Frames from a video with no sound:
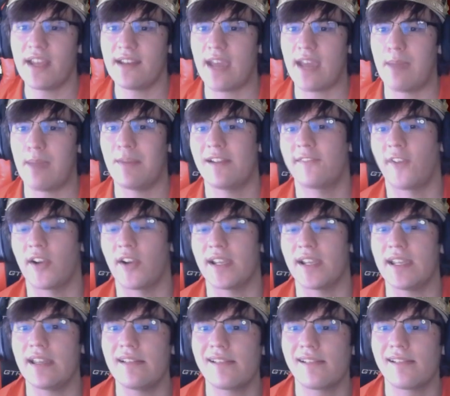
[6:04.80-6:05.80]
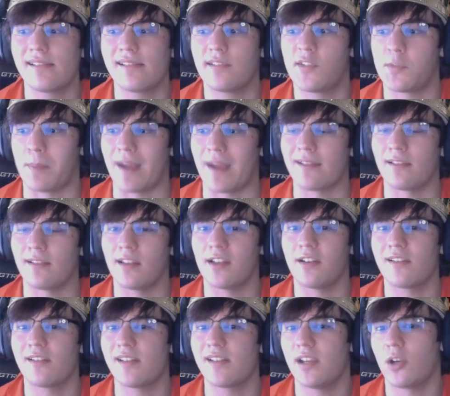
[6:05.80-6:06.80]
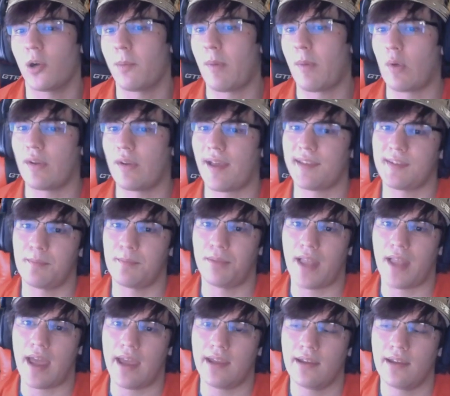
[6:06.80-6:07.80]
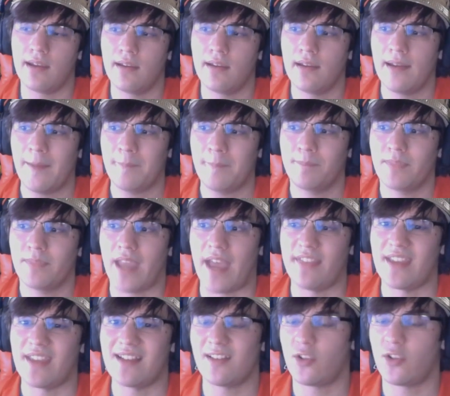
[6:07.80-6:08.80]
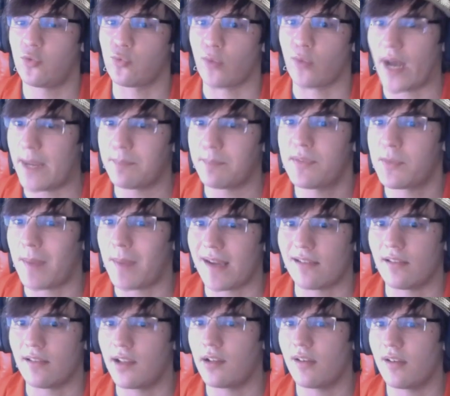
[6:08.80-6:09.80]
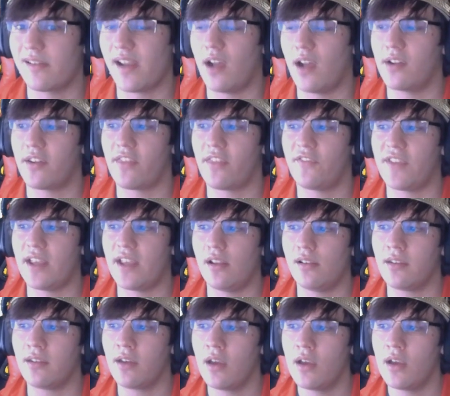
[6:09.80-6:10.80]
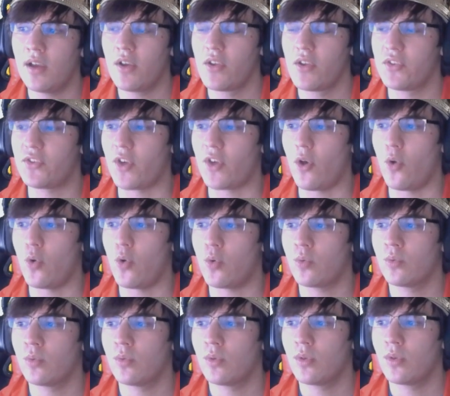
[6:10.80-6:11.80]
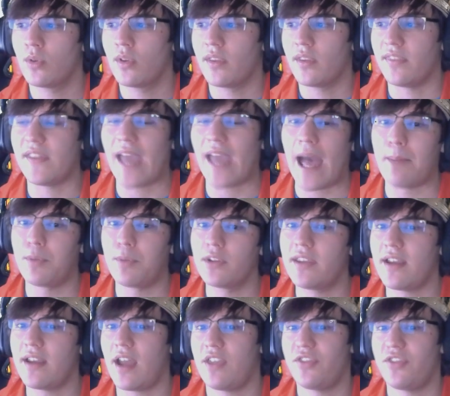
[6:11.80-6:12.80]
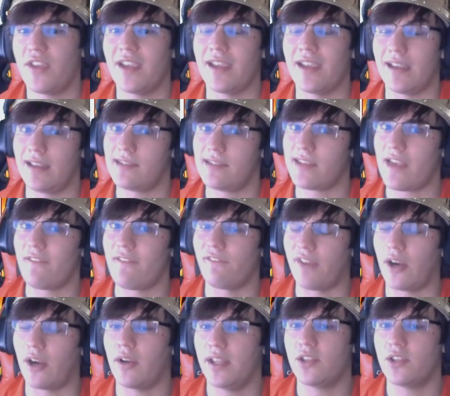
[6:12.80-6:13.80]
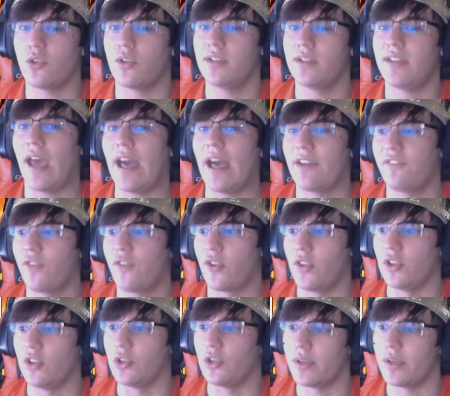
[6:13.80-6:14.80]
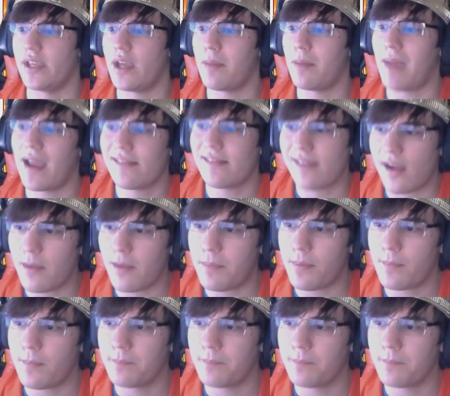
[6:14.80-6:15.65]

damage for each special energy your opponent has in play, and they just ramp special energy onto the field. So the Appleton, I think, is a very good tech for the Lugia matchup,